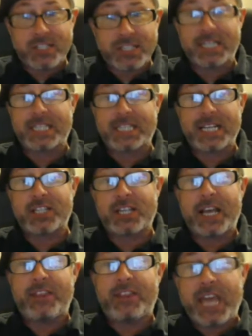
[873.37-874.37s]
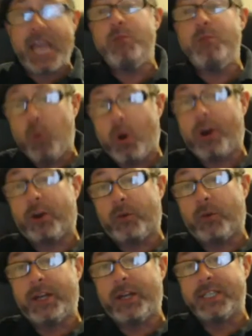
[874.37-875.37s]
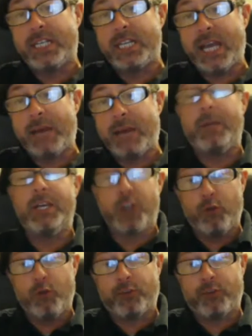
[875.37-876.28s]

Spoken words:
essentially, the game you wanted to run as a DM is over.